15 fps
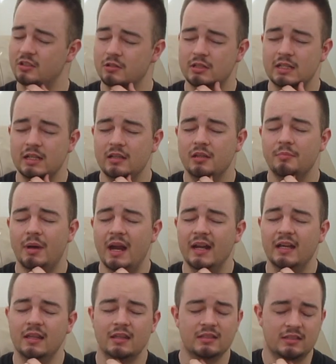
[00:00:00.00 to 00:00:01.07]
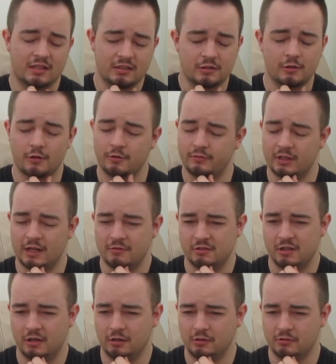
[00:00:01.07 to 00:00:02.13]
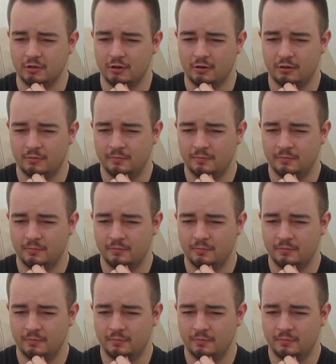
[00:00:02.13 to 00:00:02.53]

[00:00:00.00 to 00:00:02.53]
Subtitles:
you see that Panic at the Disco have announced a new tour?